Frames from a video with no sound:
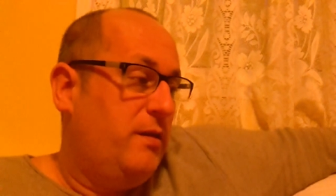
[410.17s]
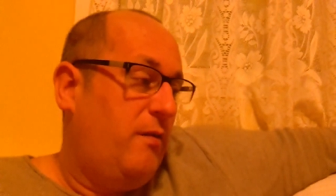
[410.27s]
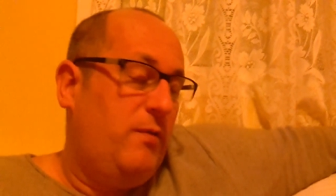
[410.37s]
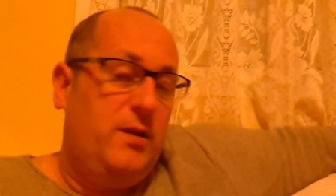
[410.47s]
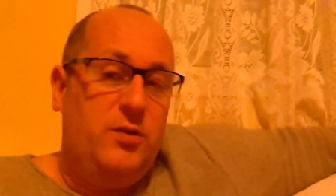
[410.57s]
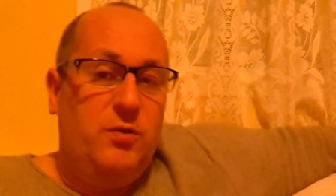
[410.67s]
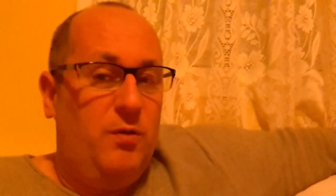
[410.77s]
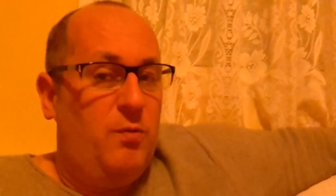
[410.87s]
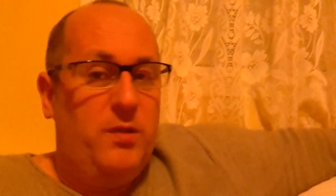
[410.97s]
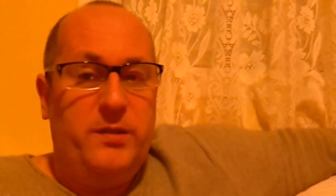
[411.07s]
I really do
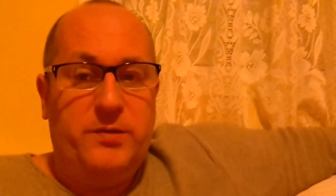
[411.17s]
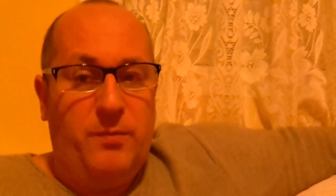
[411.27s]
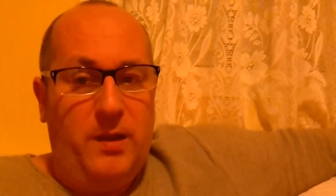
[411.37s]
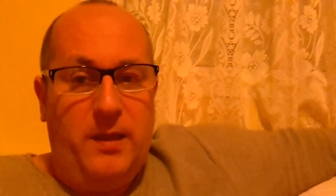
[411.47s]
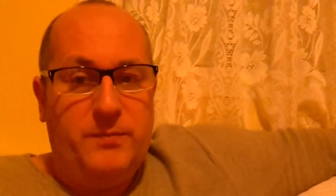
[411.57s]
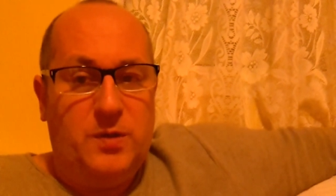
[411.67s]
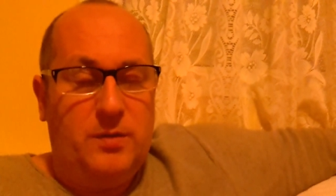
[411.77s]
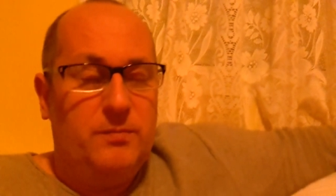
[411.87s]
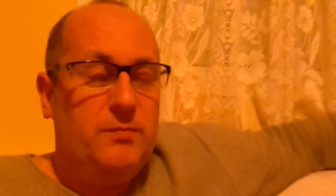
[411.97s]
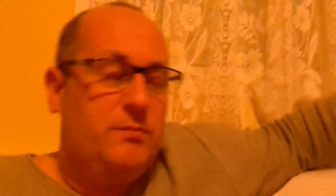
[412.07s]
not want this on my
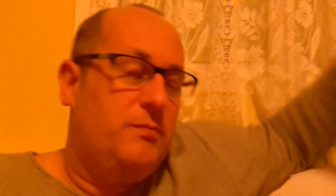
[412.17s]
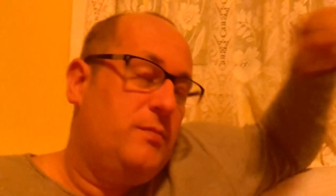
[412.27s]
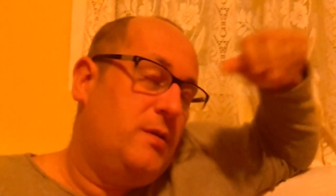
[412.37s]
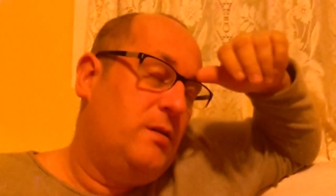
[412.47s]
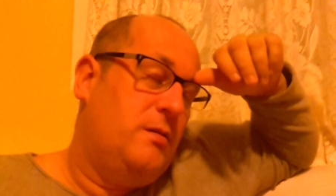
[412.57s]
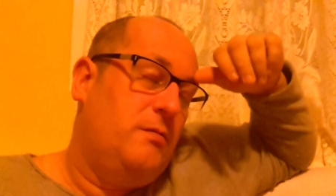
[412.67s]
laptop. So